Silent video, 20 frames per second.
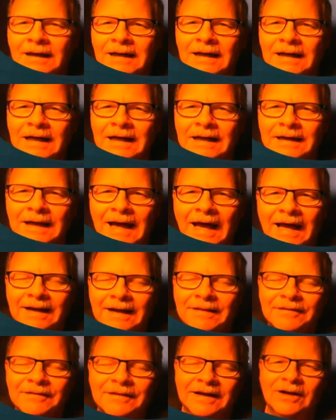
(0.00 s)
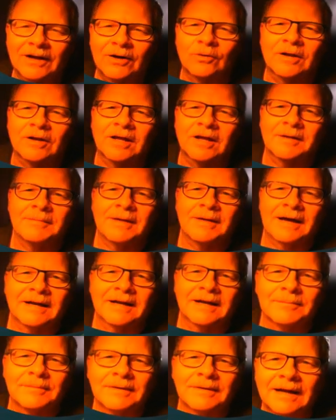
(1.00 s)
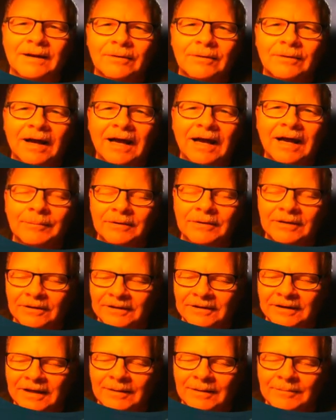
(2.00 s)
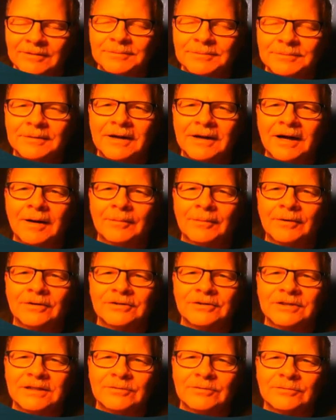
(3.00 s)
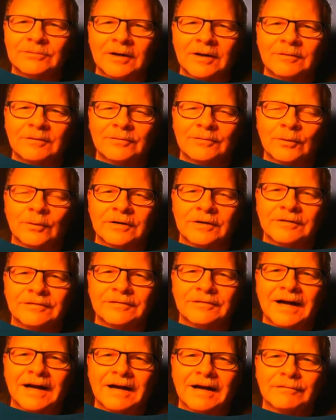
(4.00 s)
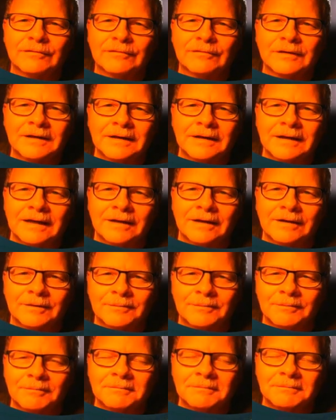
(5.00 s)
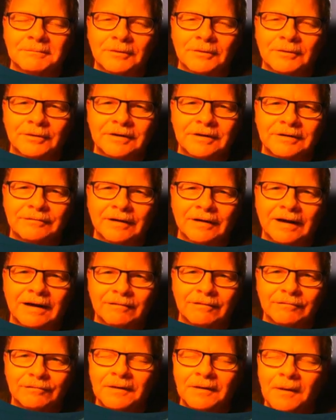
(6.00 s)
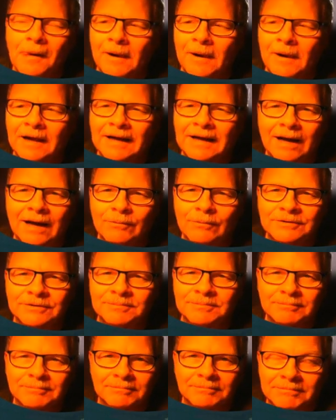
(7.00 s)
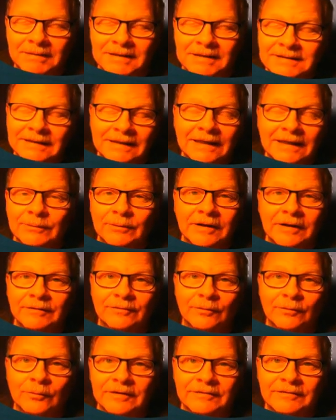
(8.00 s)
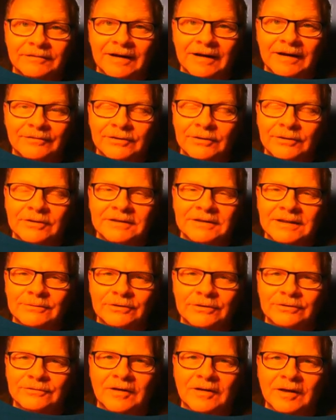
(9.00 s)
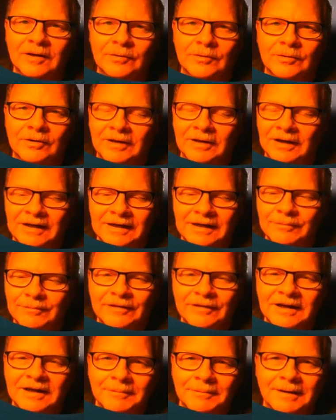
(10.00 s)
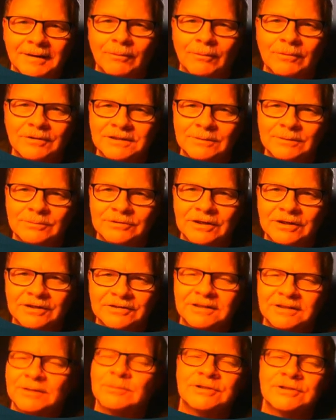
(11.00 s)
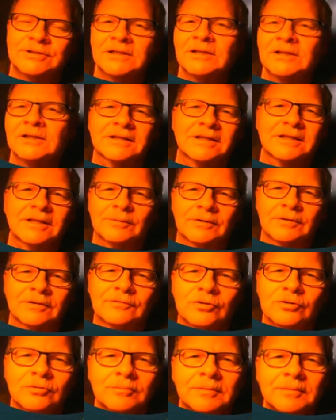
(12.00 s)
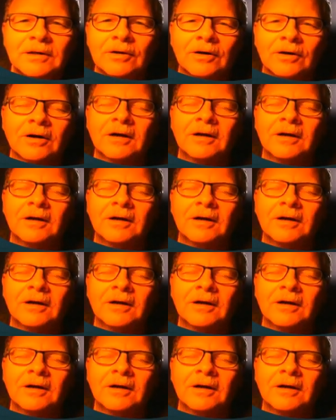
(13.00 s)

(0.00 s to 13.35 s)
And I didn't think a whole lot about it, but I happened to look down at my speedometer, and she was running 45 in a 35, and I was basically running 45 too, because I was just following her. I didn't even think about what she was going to see when she looked in the rearview mirror.